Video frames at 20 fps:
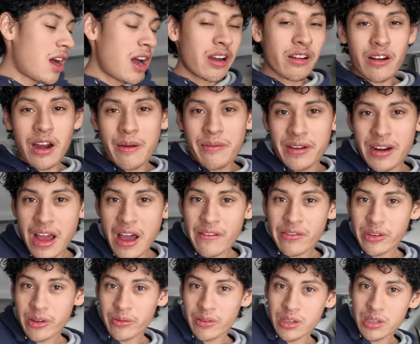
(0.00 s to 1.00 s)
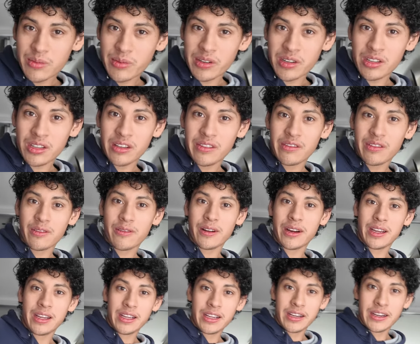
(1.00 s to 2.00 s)
I'll grab it afterwards, but I'll leave it
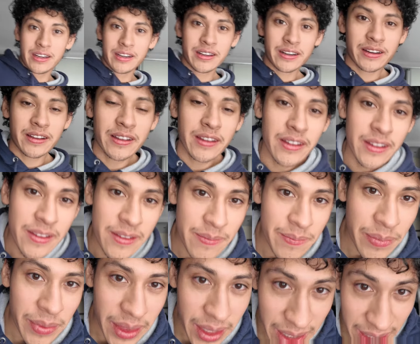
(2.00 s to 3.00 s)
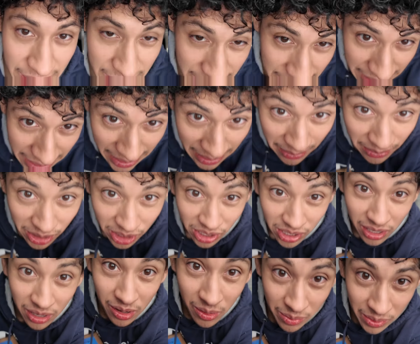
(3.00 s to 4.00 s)
right here. And I'm just
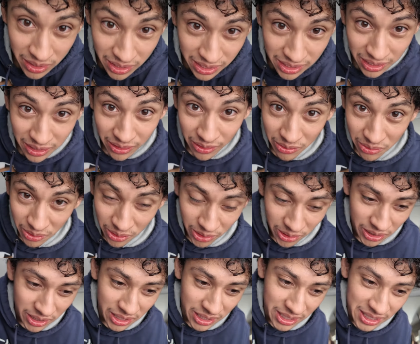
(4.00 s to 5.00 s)
gonna open this on the floor.